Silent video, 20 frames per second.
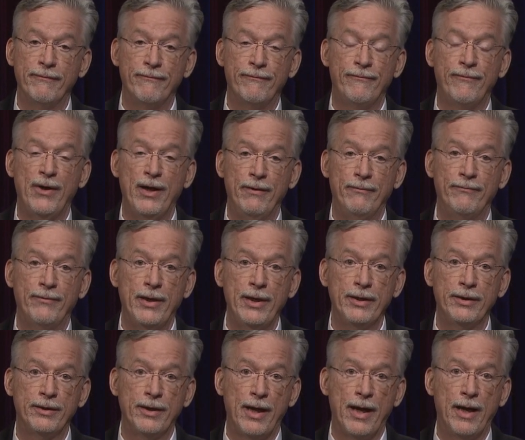
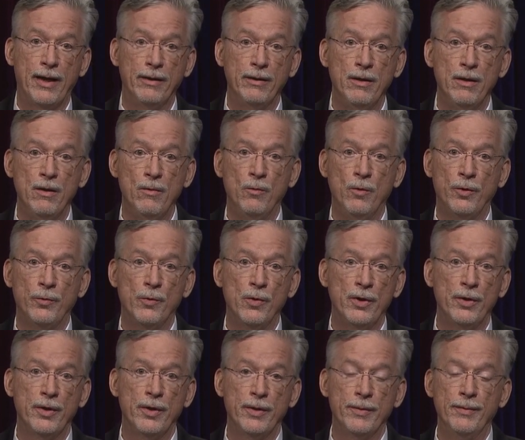fight that with
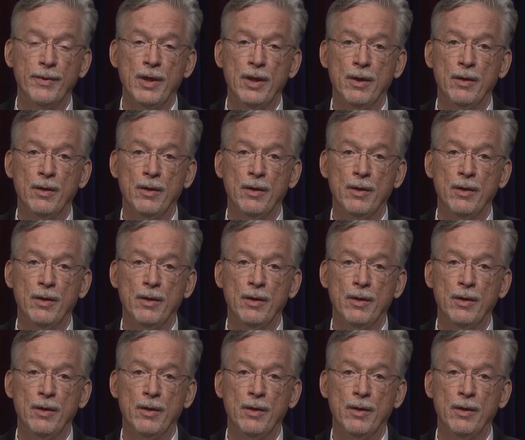one of the